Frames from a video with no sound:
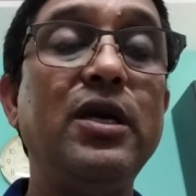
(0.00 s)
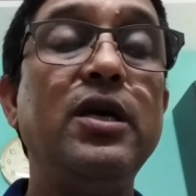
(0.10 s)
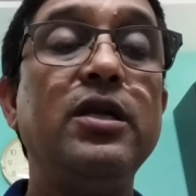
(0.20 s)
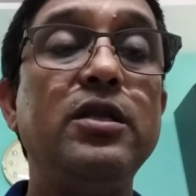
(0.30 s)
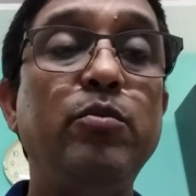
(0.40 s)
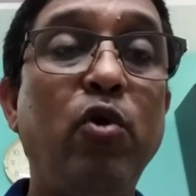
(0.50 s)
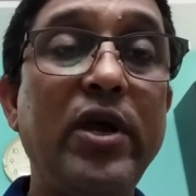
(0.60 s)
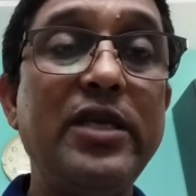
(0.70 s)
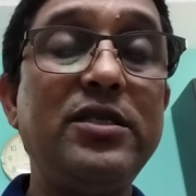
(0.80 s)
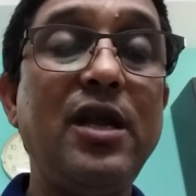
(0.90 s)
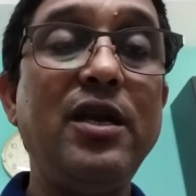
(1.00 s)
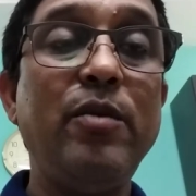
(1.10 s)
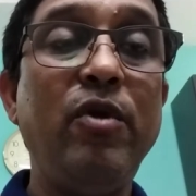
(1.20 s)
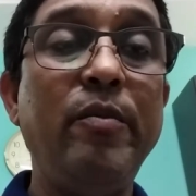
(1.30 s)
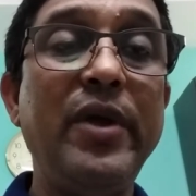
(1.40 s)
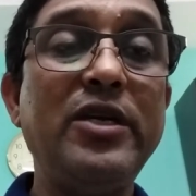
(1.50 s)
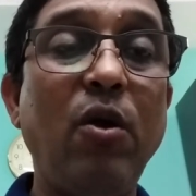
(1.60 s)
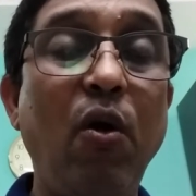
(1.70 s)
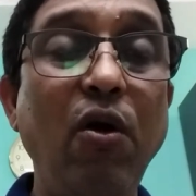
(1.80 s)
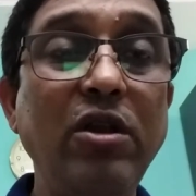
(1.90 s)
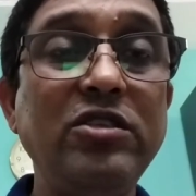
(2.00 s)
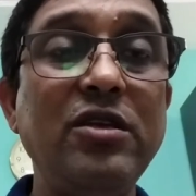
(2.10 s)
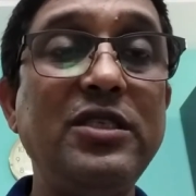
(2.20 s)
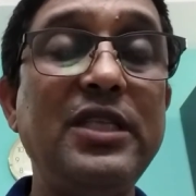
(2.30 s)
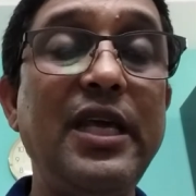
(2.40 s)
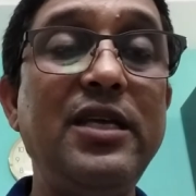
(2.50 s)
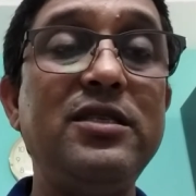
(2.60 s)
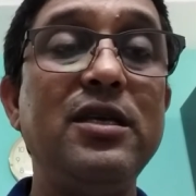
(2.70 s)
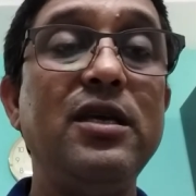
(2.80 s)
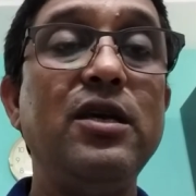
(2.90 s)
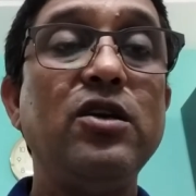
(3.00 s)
the vocational development. All such things